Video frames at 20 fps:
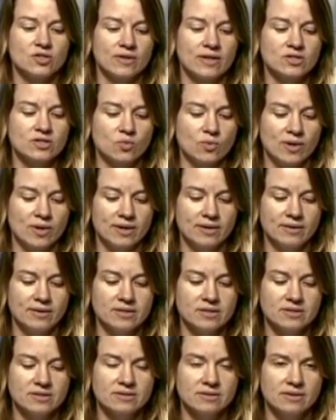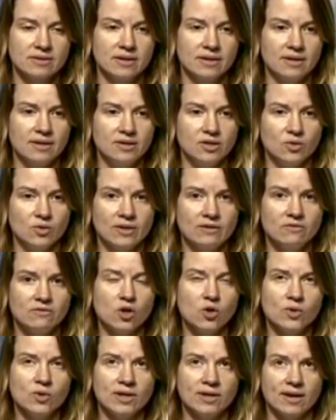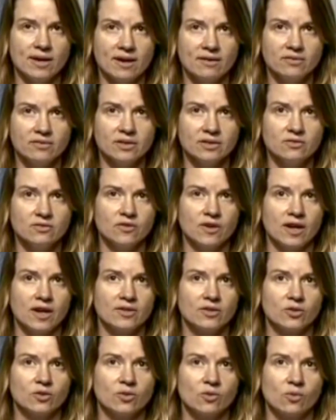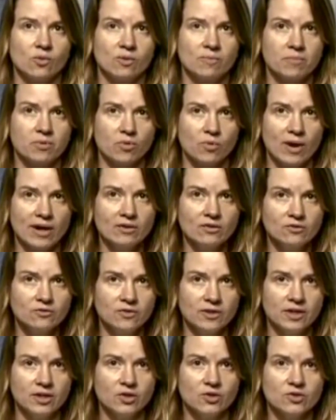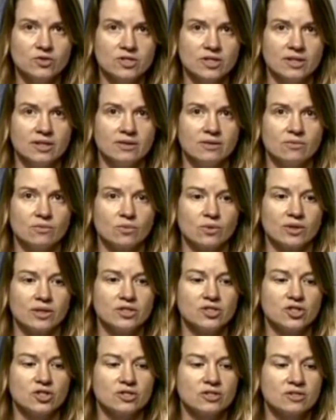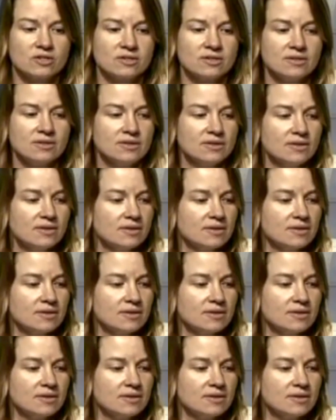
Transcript: And so that's why this, invoking a heavenly father or parental figures in religious